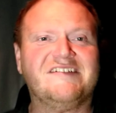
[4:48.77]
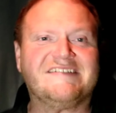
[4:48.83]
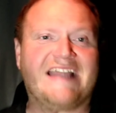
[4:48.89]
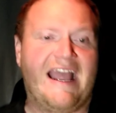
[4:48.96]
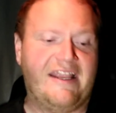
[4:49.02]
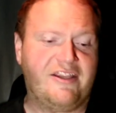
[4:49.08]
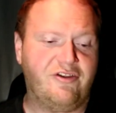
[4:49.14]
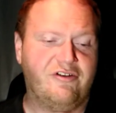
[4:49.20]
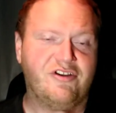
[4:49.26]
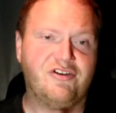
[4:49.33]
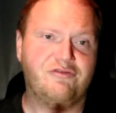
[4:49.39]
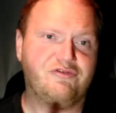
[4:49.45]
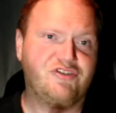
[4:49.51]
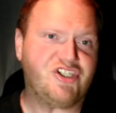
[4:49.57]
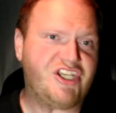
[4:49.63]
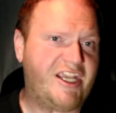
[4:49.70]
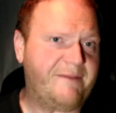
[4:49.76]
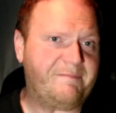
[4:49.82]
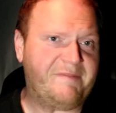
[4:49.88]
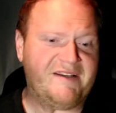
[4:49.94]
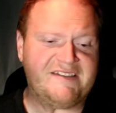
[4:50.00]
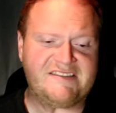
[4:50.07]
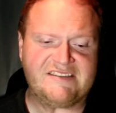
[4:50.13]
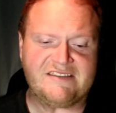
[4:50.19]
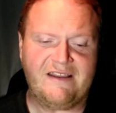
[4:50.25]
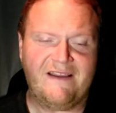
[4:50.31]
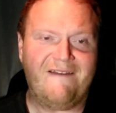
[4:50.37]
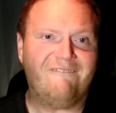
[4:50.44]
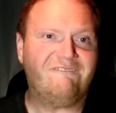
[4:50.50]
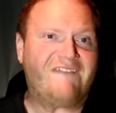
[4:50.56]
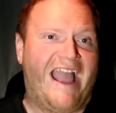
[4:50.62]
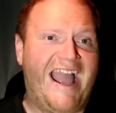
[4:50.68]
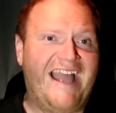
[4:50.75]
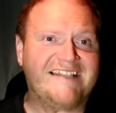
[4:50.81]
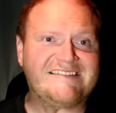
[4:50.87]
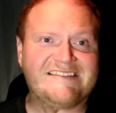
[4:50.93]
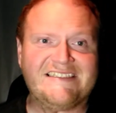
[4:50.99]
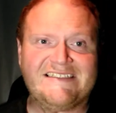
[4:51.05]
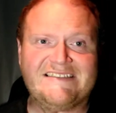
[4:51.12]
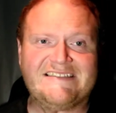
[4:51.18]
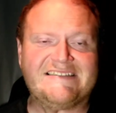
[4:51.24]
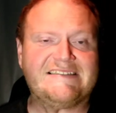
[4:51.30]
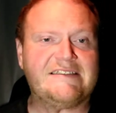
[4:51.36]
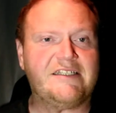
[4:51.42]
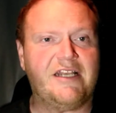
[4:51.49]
It's got you can do cheapest, fastest.